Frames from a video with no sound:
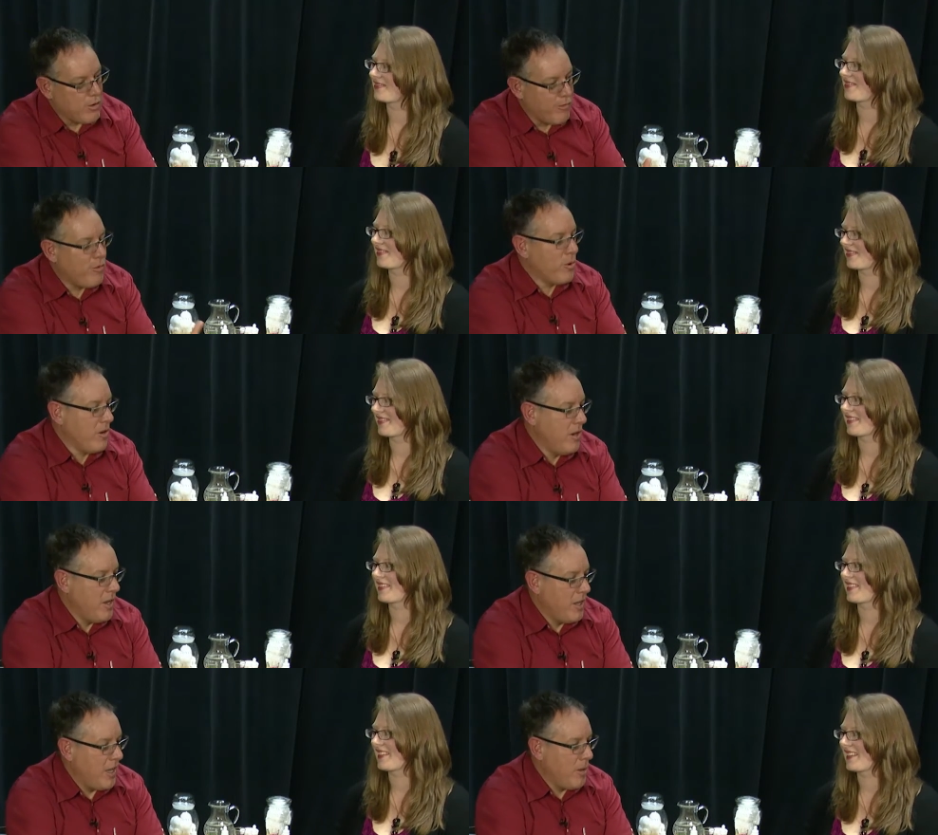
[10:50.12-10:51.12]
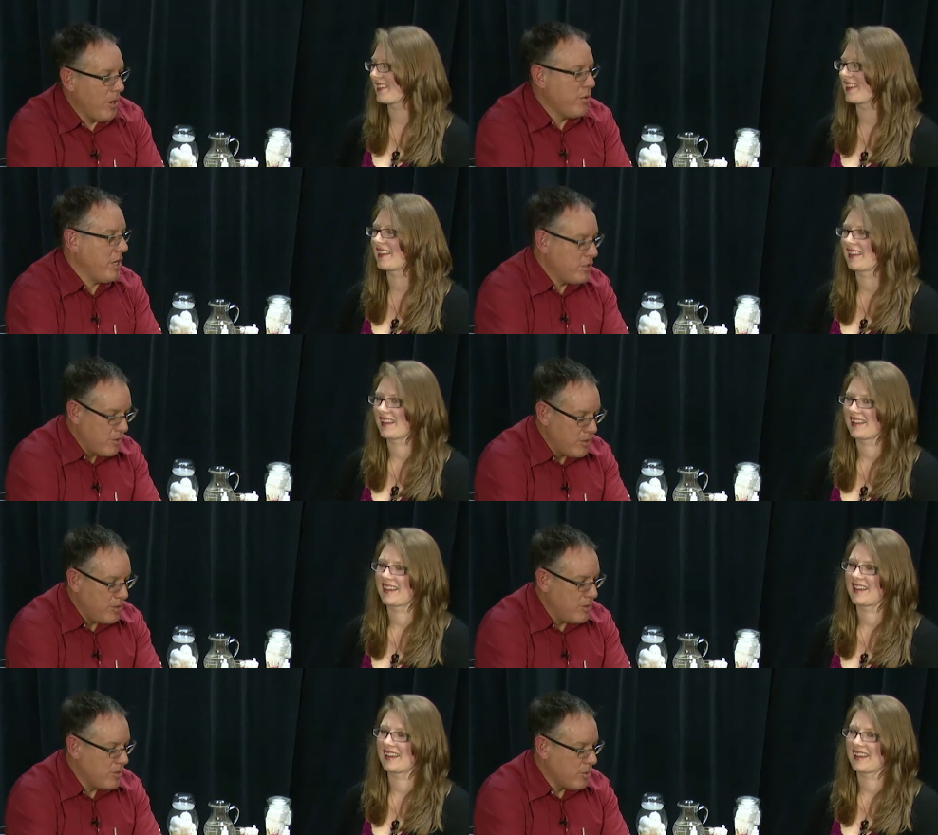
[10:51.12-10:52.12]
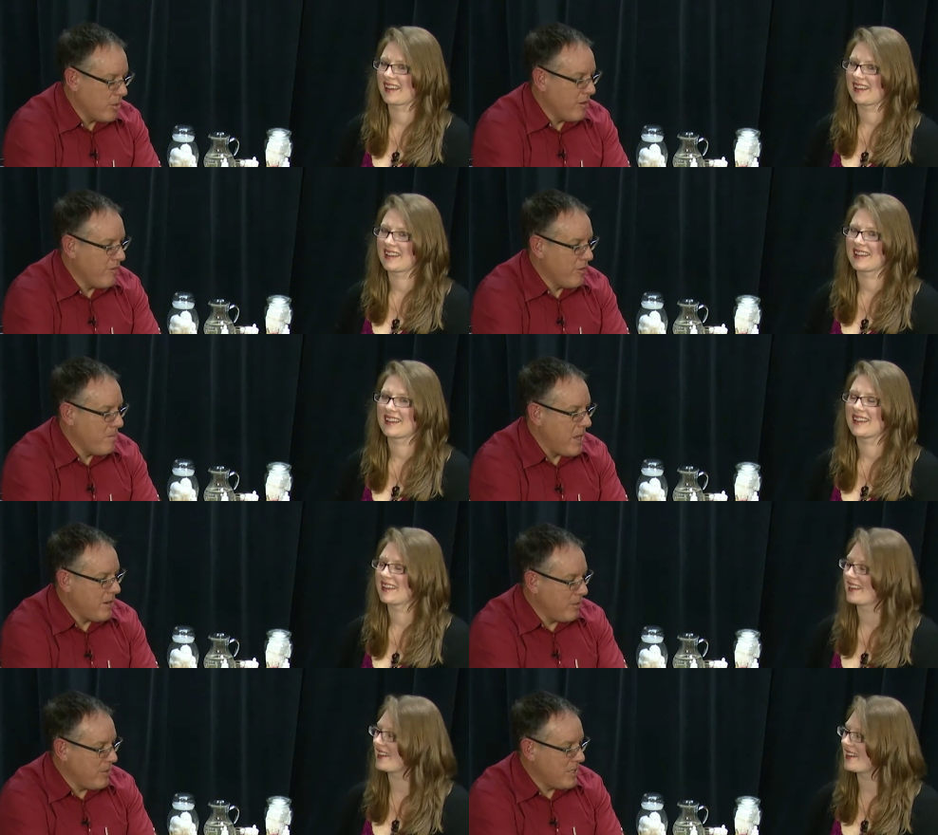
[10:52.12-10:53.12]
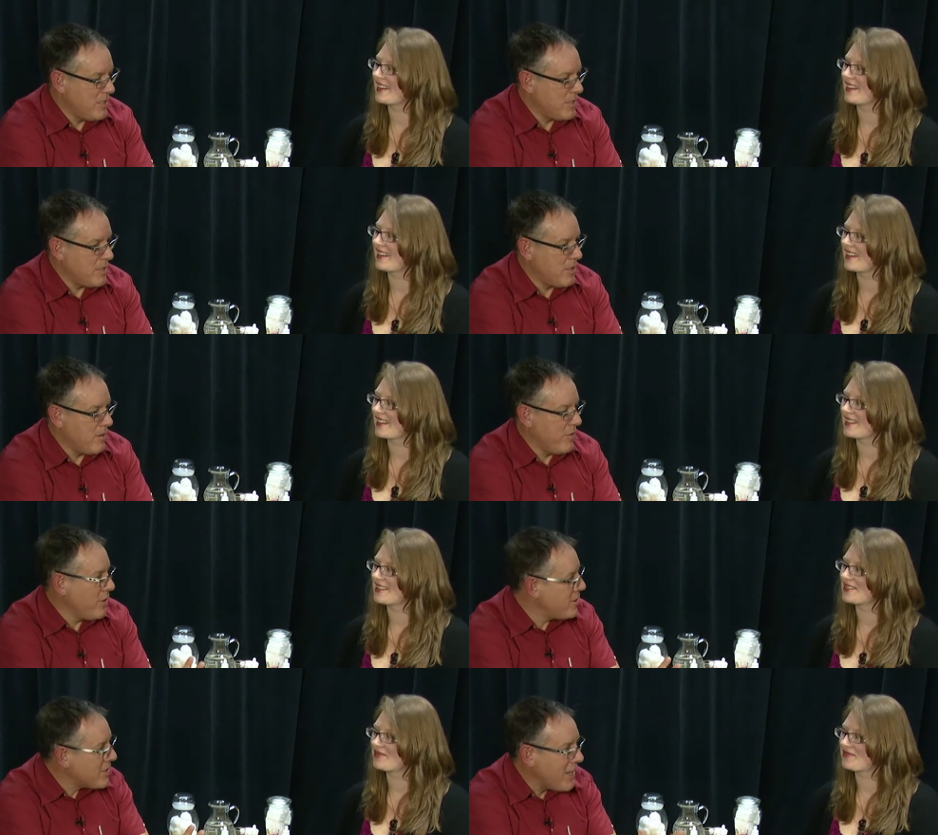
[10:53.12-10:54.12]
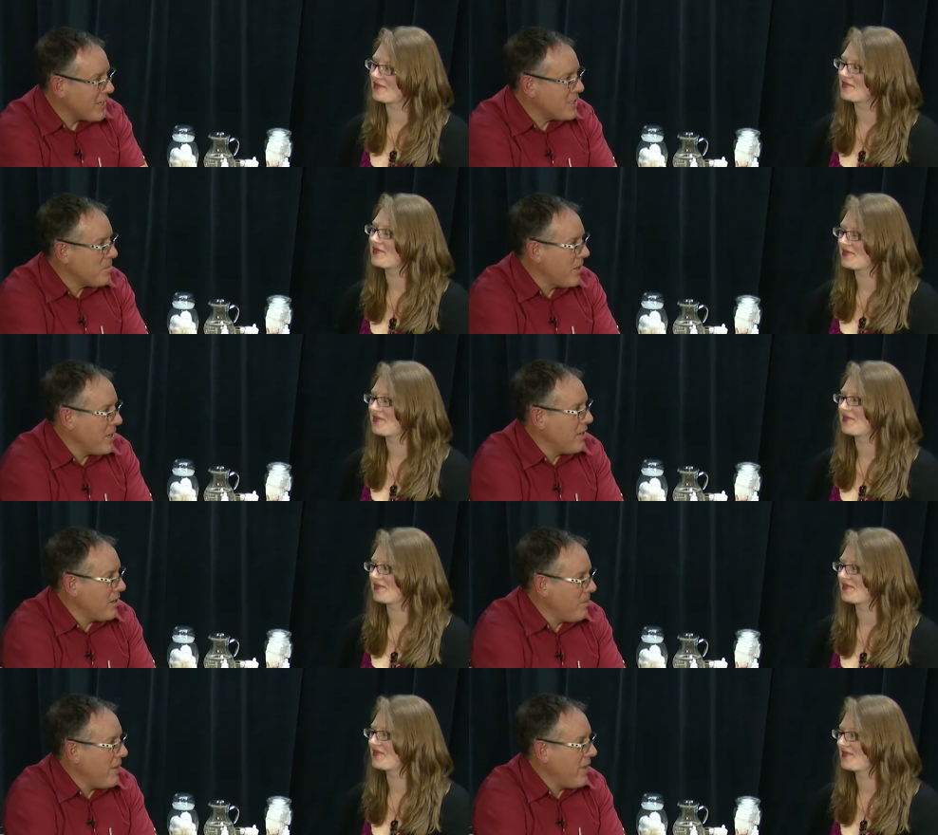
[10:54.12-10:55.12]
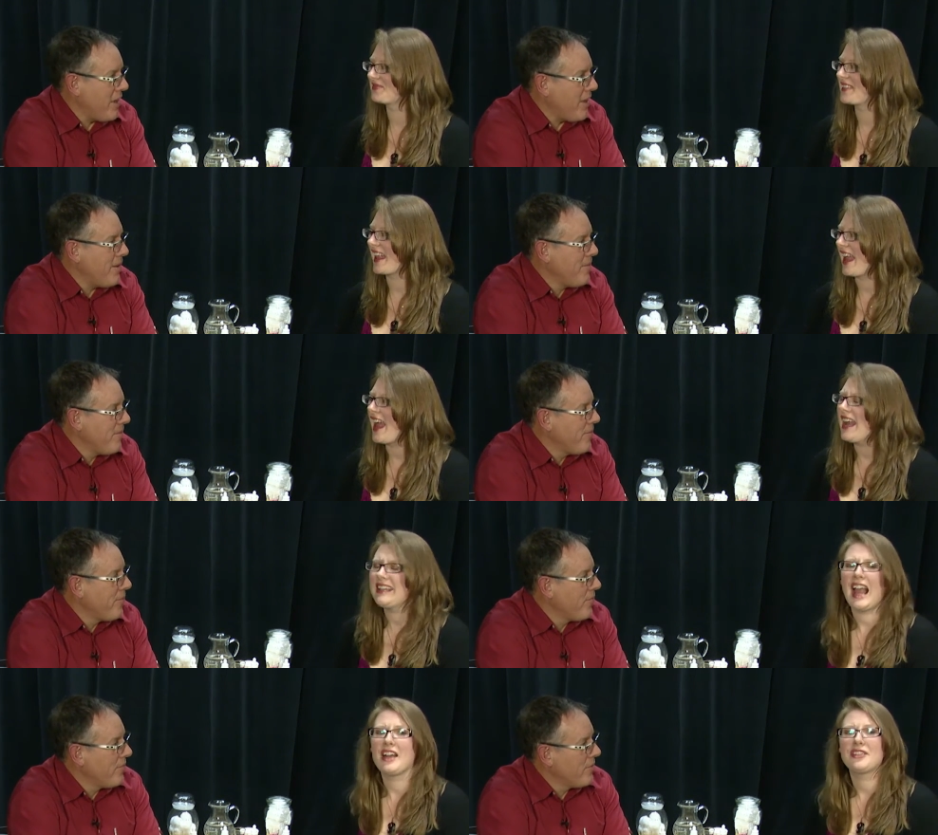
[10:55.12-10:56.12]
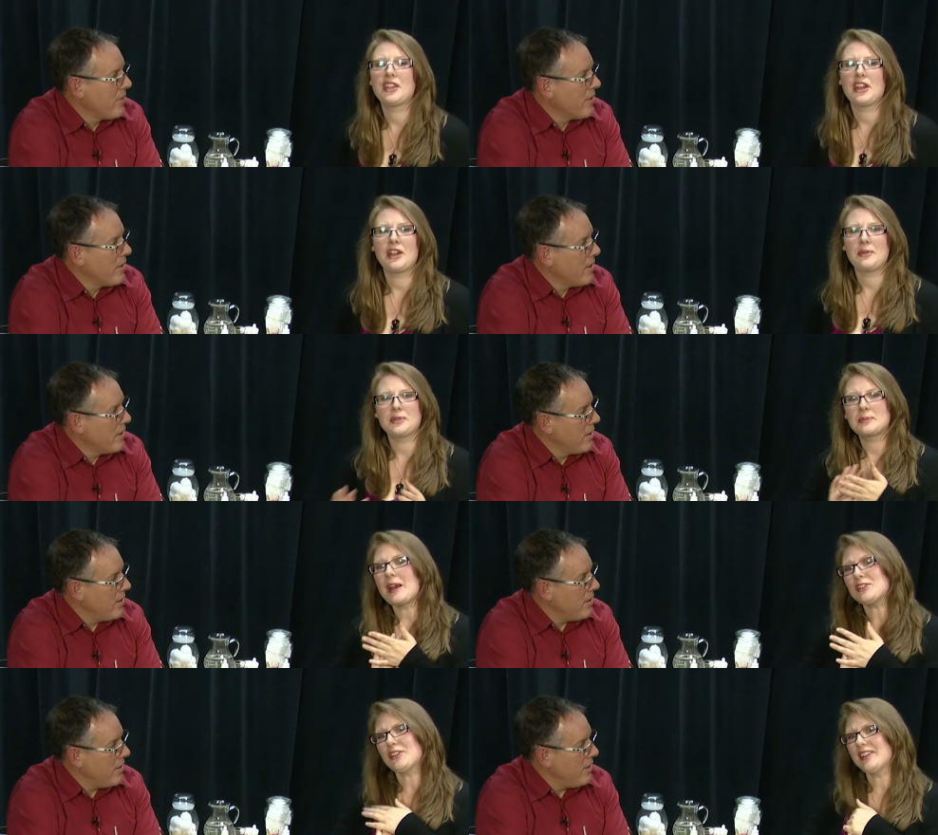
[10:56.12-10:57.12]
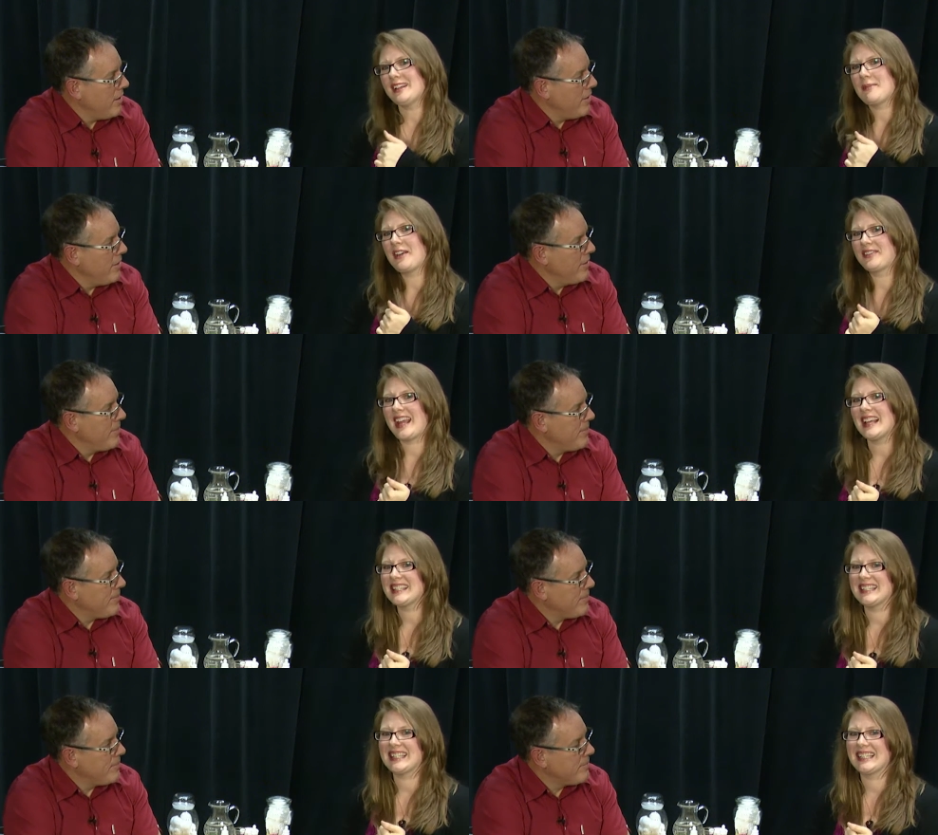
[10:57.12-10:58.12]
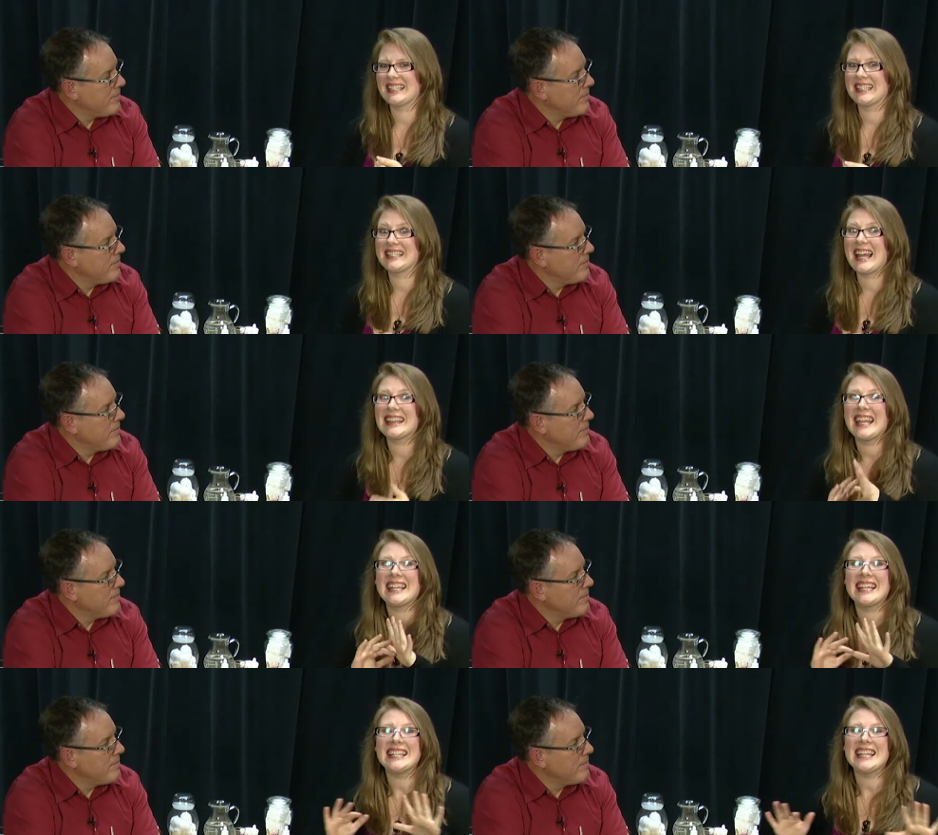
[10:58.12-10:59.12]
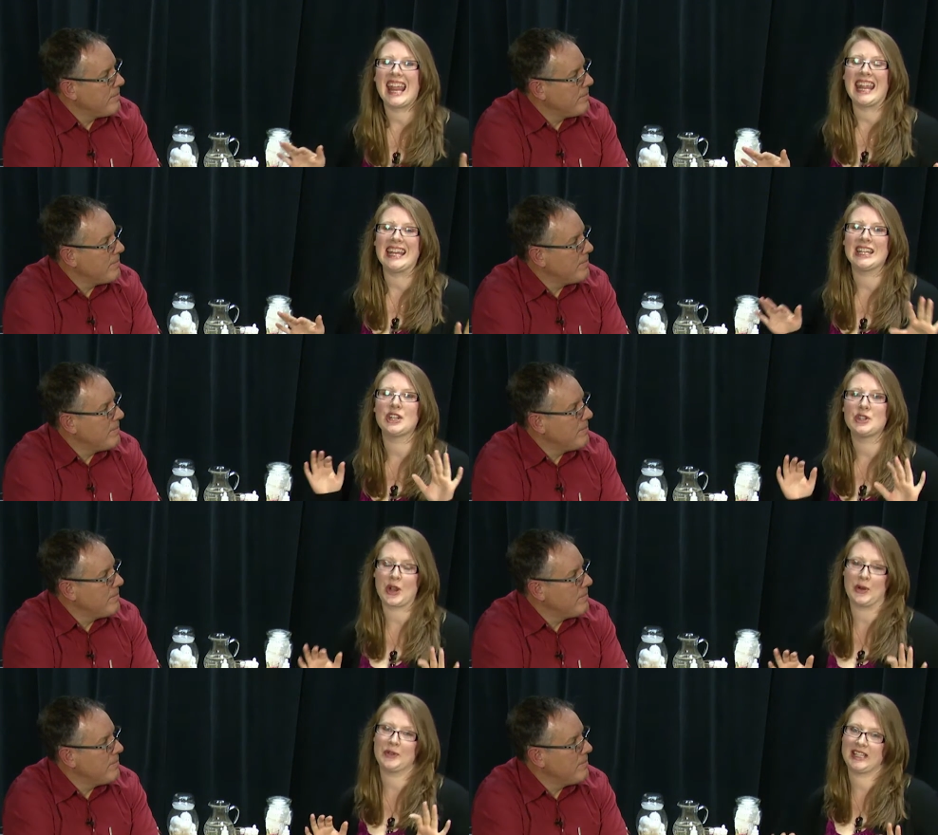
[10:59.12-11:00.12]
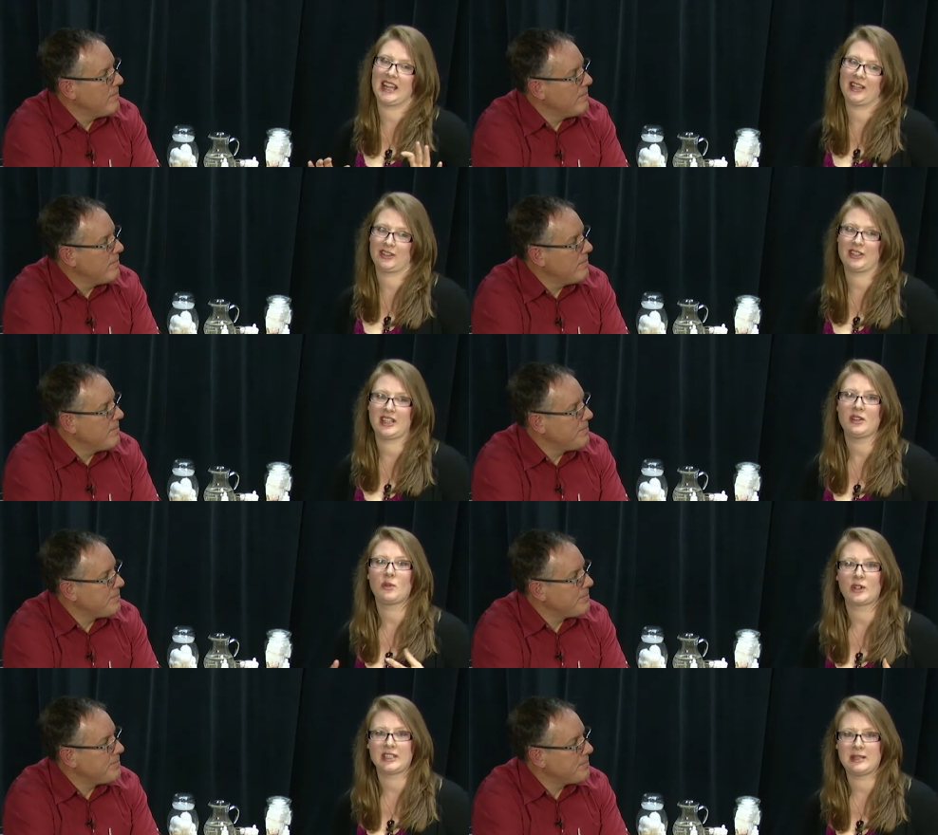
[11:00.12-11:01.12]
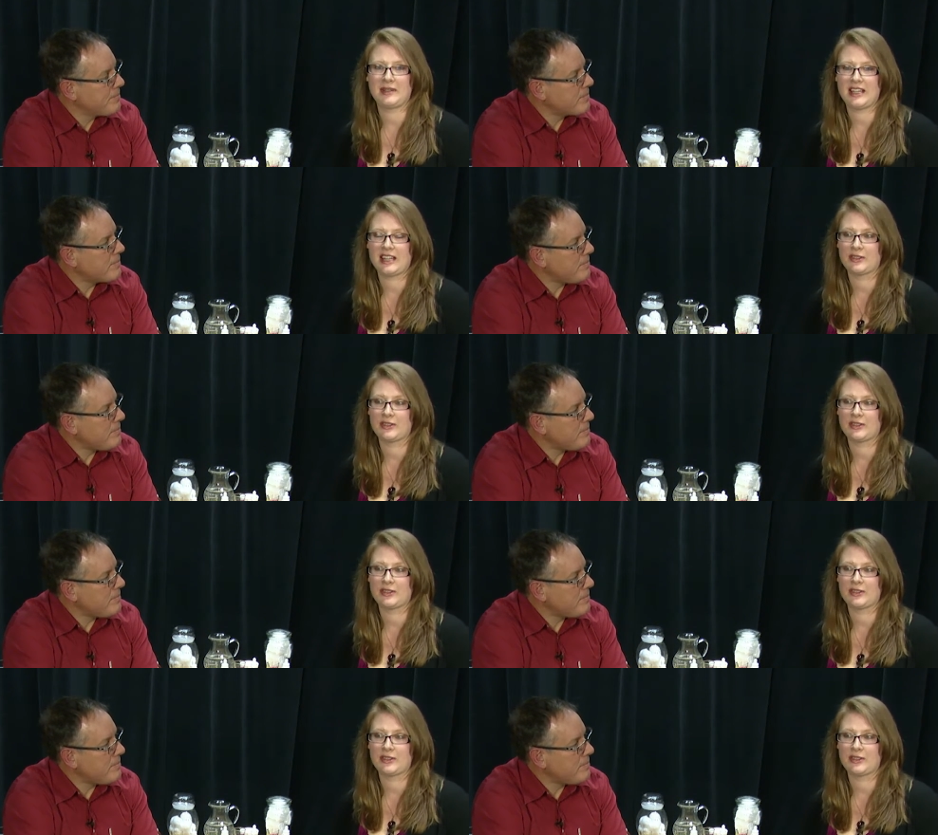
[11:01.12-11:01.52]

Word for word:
Speaker 1: for uh, recreational use or for medical reasons. So if you can just kind of explain a little about that.
Speaker 2: Yeah, the special thing about the essences is that they contain no THC or CBD,